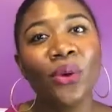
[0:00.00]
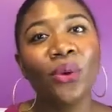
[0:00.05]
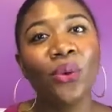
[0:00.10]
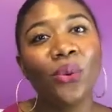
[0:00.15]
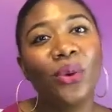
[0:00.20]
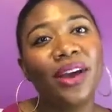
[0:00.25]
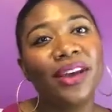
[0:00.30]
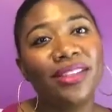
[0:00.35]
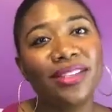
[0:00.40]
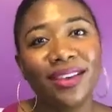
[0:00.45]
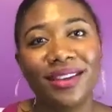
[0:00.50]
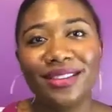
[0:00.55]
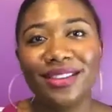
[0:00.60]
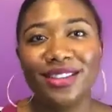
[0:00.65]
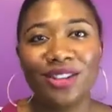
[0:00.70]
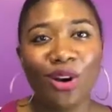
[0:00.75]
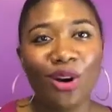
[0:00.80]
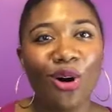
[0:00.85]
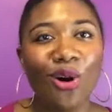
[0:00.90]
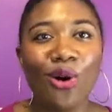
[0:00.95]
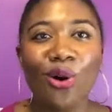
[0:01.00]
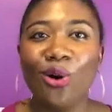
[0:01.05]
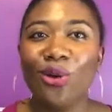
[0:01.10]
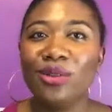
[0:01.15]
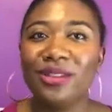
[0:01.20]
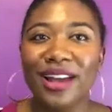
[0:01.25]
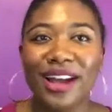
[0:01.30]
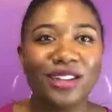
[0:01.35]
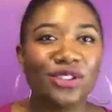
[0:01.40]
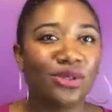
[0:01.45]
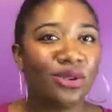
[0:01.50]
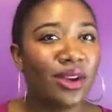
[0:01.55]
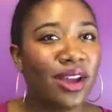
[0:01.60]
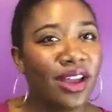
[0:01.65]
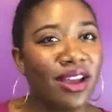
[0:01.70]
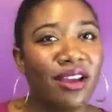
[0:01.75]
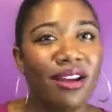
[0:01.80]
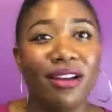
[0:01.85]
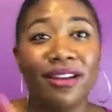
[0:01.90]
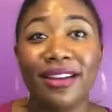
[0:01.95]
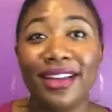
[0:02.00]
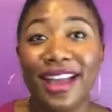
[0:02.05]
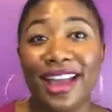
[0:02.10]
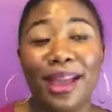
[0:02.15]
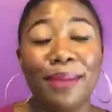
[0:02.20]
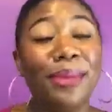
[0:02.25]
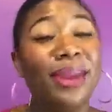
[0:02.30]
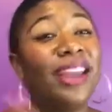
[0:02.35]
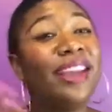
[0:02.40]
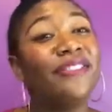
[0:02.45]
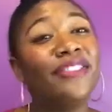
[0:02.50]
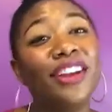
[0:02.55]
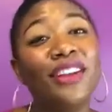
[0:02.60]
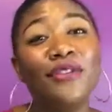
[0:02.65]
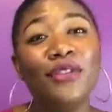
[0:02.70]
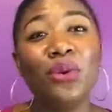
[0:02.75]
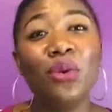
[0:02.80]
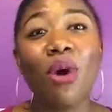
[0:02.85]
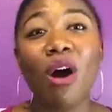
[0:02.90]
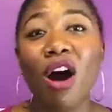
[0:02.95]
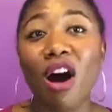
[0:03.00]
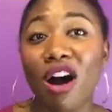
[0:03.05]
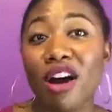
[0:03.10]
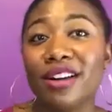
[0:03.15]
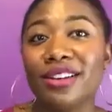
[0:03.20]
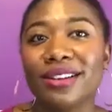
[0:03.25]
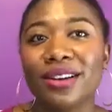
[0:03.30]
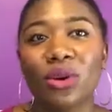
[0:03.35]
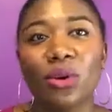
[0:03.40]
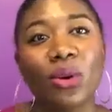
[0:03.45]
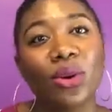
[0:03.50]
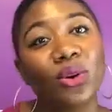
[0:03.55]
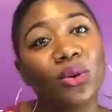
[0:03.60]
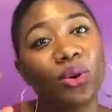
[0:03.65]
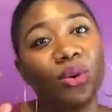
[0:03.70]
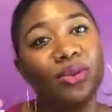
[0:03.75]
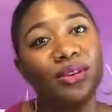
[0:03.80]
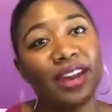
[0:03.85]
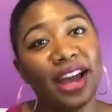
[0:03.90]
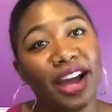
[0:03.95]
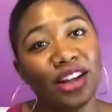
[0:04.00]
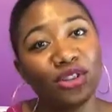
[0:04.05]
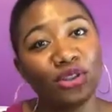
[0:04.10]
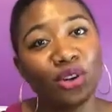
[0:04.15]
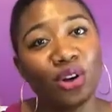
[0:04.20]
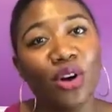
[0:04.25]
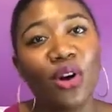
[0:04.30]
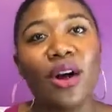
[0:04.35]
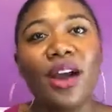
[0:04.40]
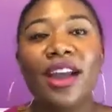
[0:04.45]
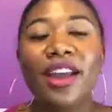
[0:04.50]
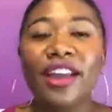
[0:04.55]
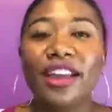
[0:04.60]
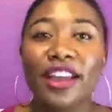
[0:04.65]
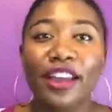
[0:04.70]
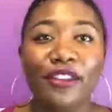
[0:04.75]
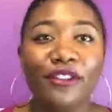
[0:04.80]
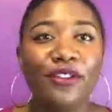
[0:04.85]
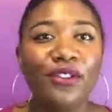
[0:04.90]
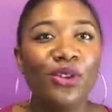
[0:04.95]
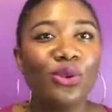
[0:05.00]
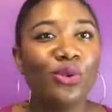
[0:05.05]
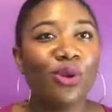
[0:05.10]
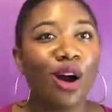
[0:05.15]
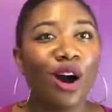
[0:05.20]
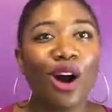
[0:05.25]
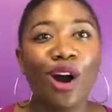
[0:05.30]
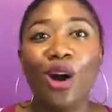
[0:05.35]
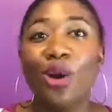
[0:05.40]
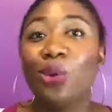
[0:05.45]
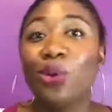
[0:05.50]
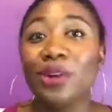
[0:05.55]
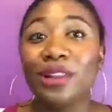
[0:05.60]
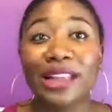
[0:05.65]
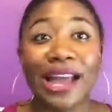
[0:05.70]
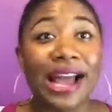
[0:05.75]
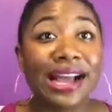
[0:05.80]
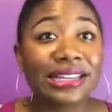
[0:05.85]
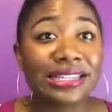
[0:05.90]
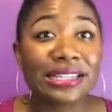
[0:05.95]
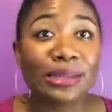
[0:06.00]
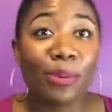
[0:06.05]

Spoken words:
with this whole natural hair game. Even if you aren't quote unquote natural, if you are a relaxed